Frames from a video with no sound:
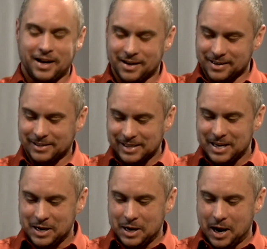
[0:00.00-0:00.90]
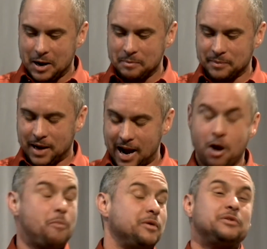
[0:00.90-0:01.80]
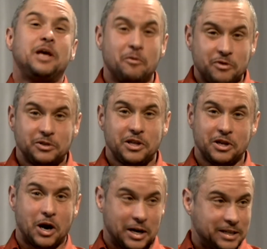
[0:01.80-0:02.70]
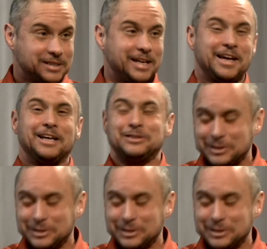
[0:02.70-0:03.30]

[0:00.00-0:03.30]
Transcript: a, um, I hope it was helpful to the audience. I guess.